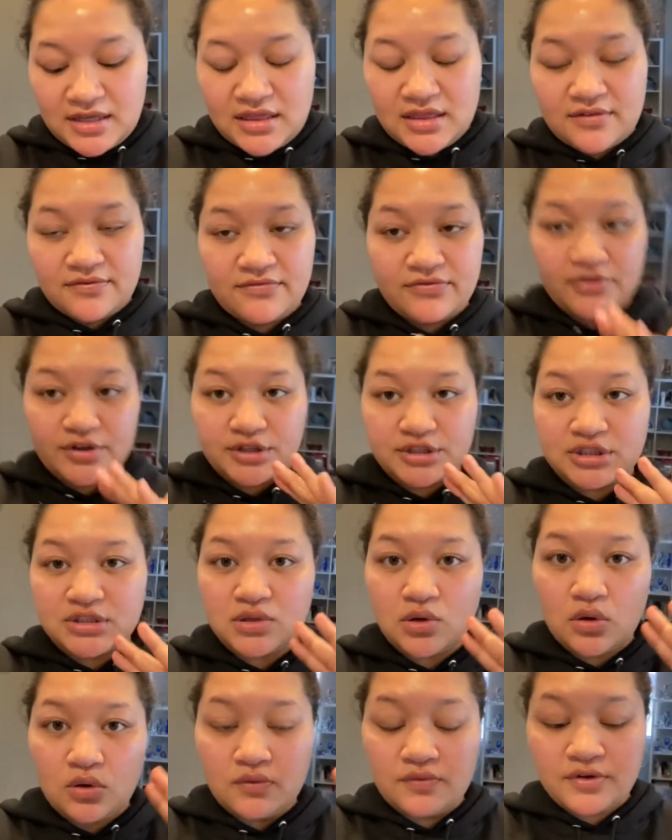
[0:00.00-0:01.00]
the fridge
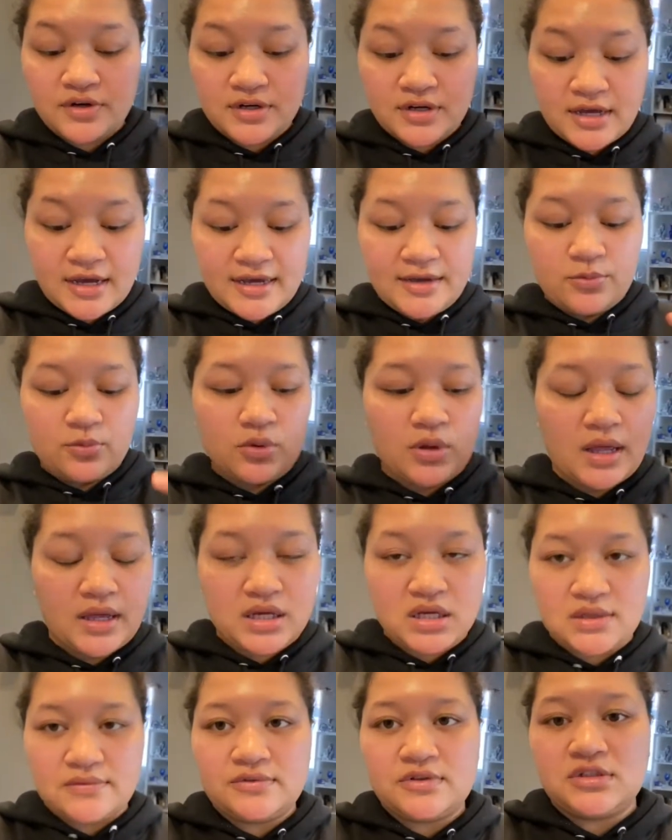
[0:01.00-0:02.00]
overnight. Well, I
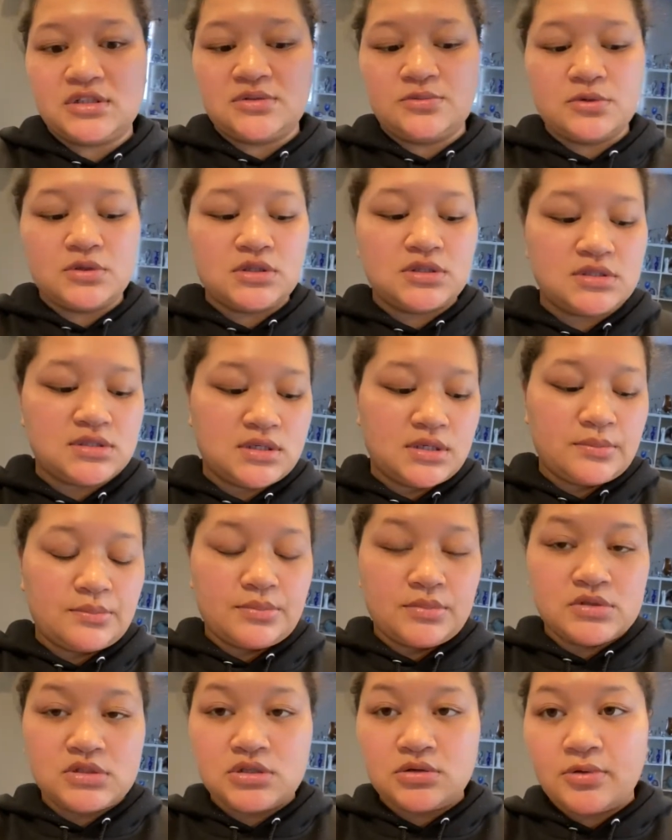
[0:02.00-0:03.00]
covered it with some
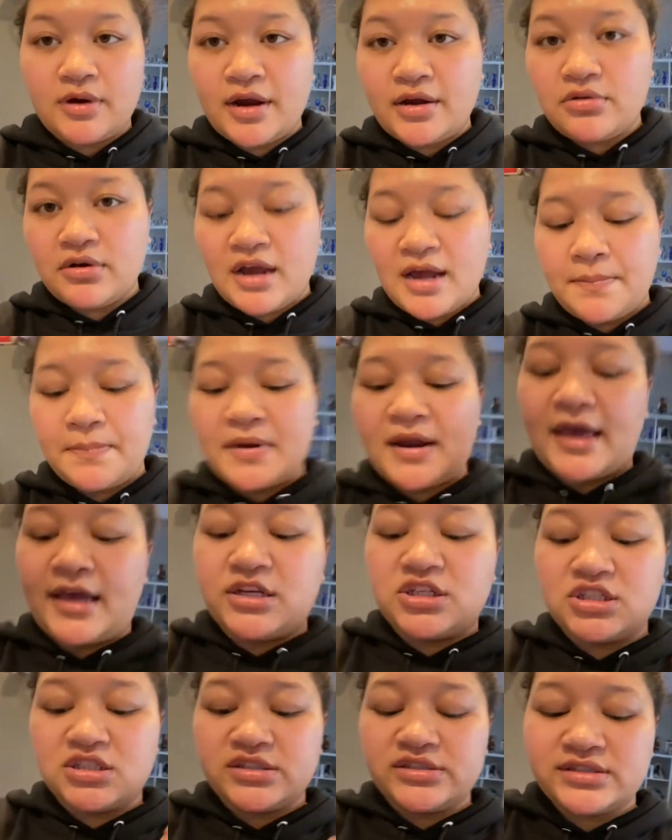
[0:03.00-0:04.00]
saran wrap, and I
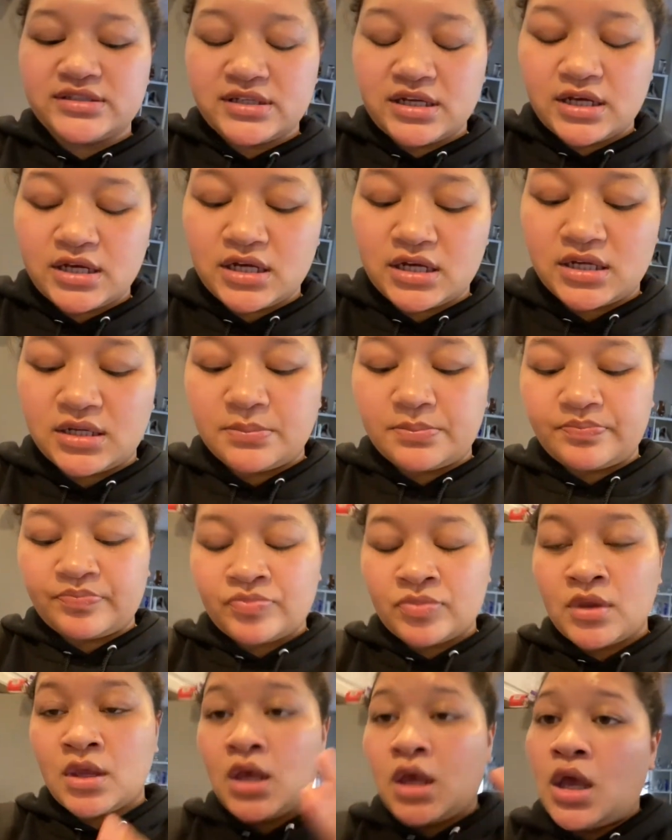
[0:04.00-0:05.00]
just
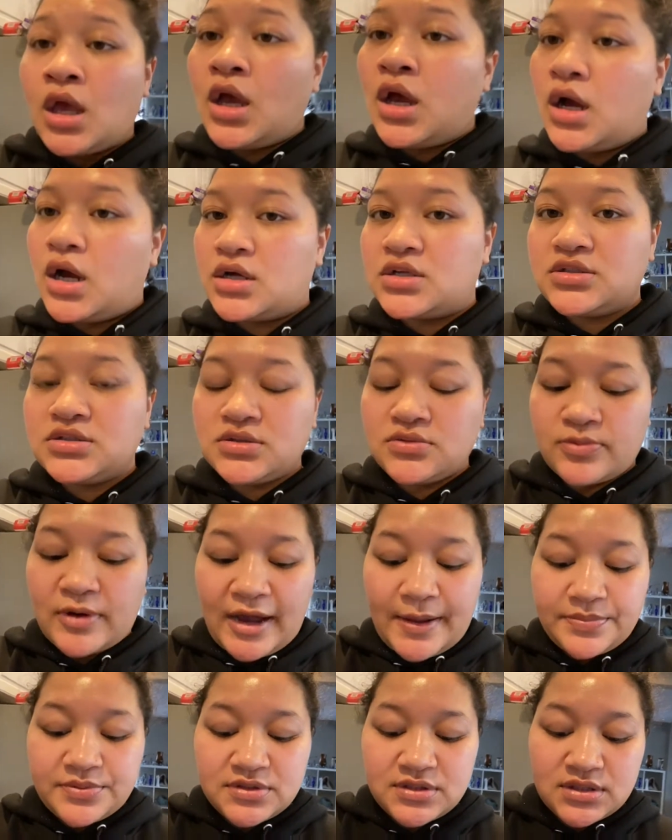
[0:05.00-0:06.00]

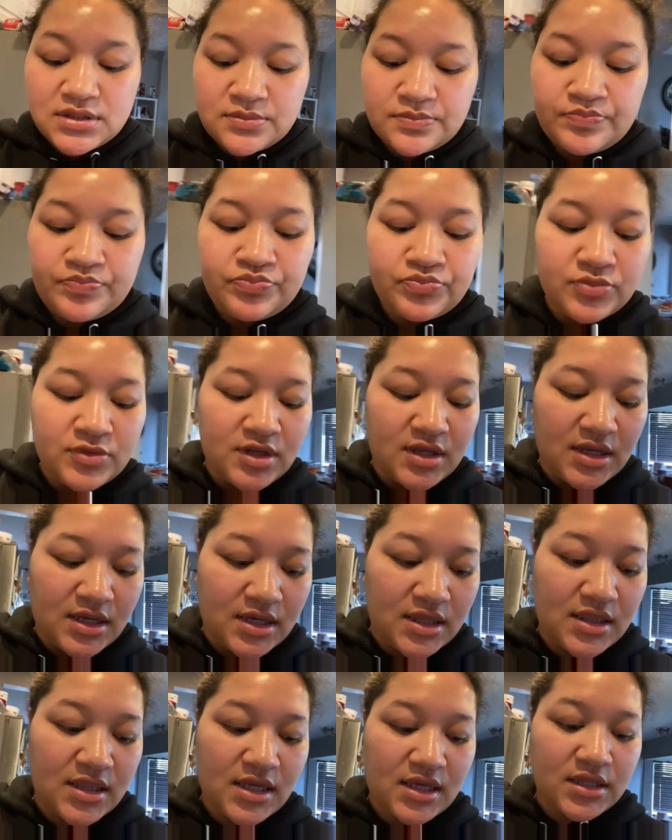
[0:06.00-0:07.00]
unwrapped them,
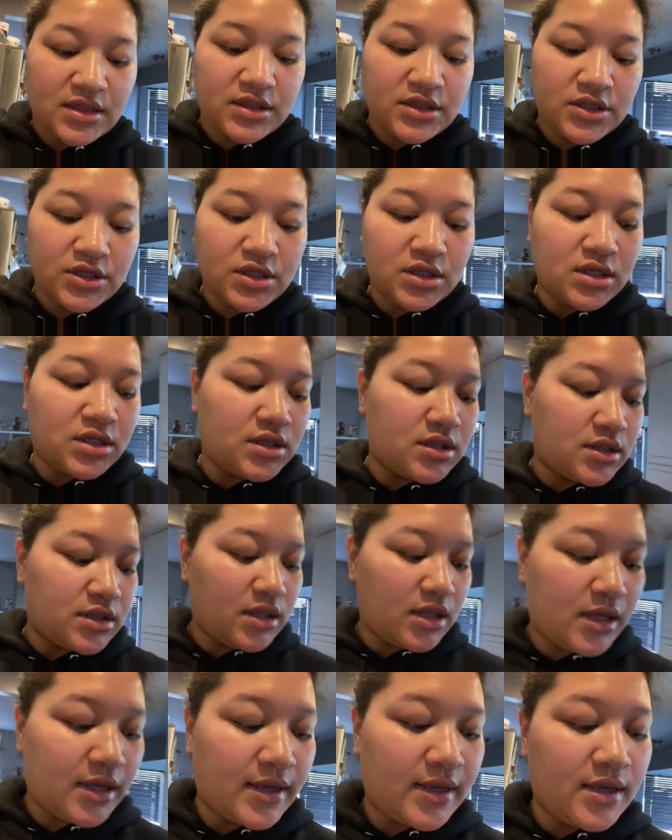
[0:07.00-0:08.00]
and they look
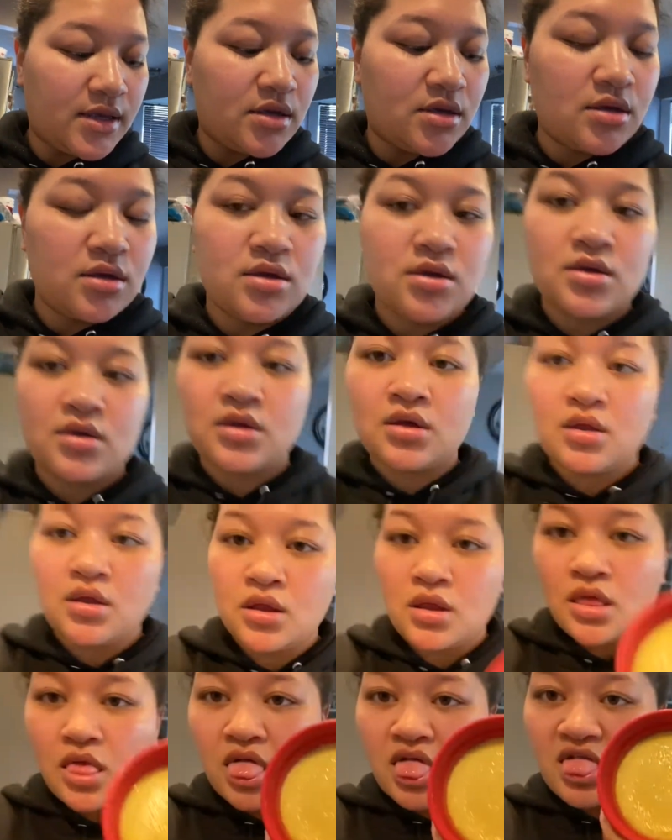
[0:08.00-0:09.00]
like
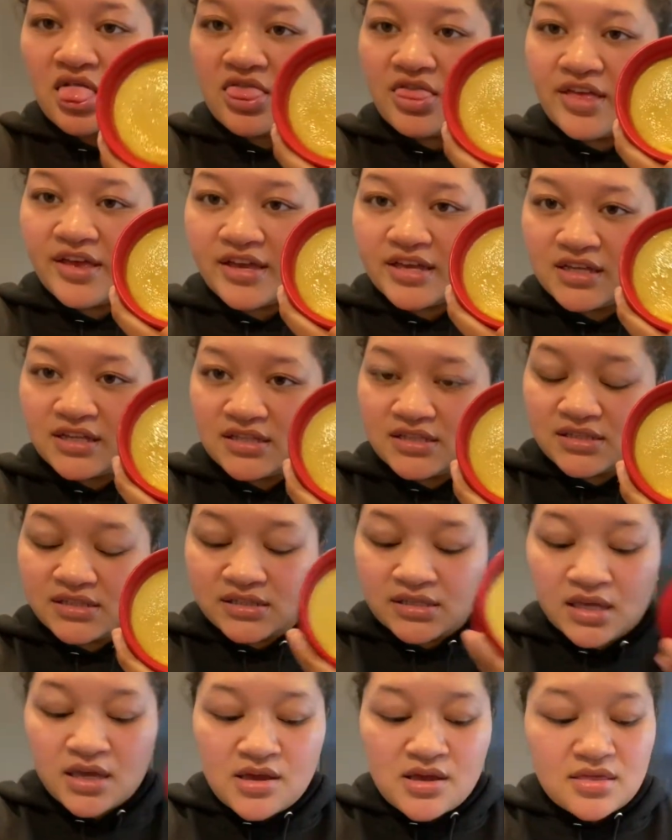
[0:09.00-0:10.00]
this.
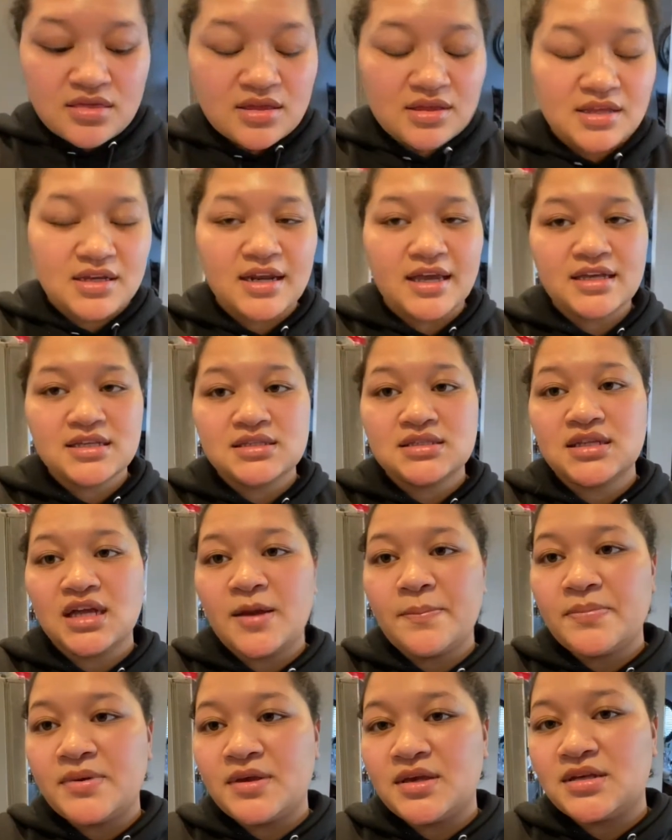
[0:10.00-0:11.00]
Then the next
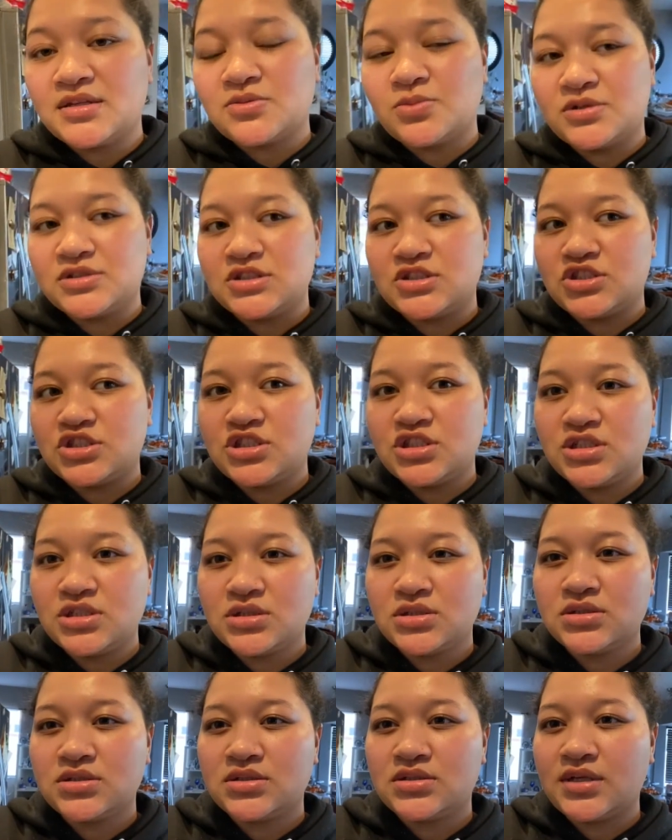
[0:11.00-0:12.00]
step is, once it's
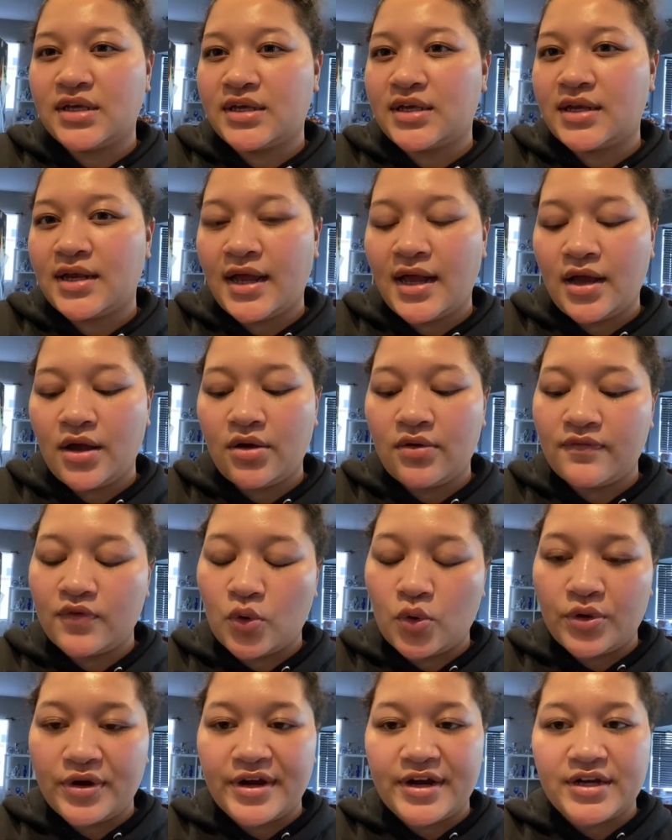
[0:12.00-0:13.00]
chilled, take it out, of
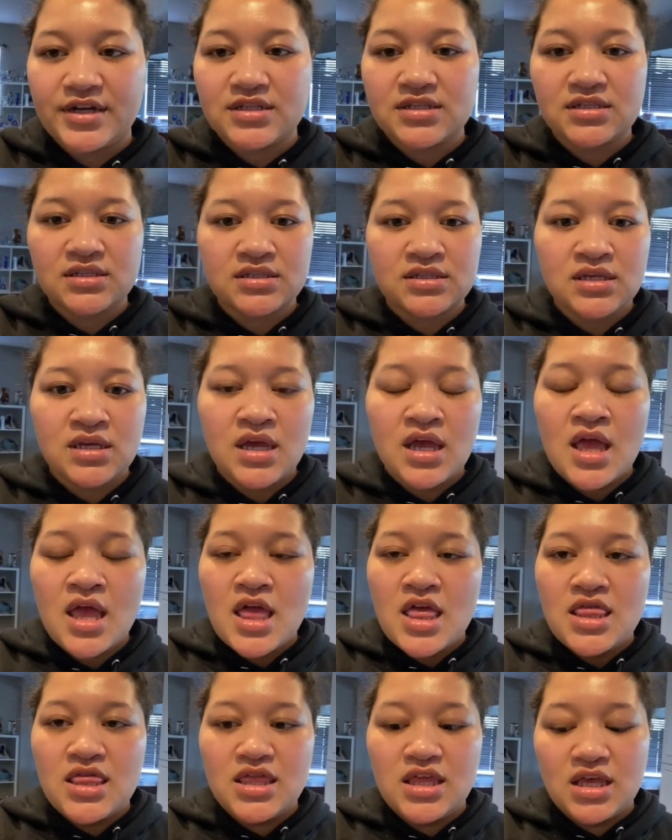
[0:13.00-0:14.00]
course,
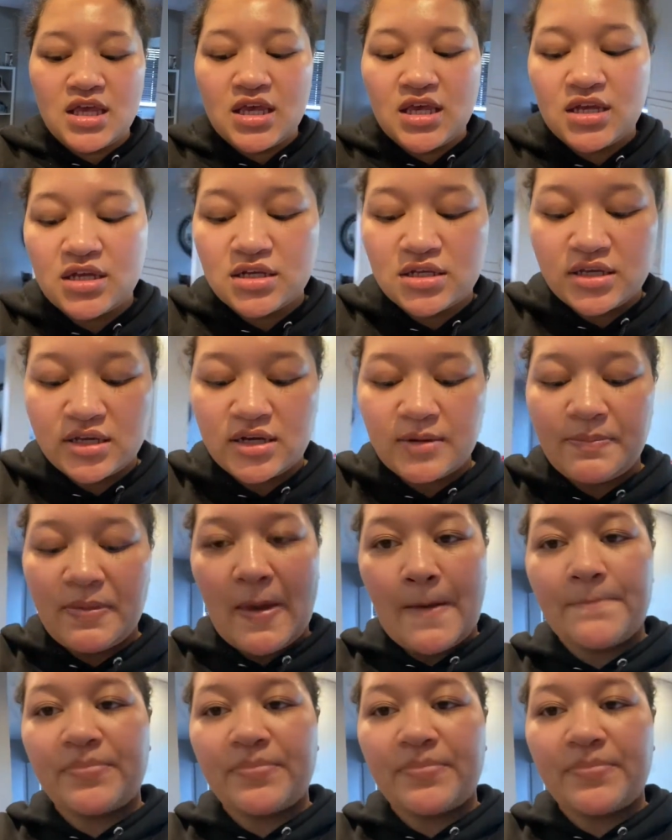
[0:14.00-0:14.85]
then get a paper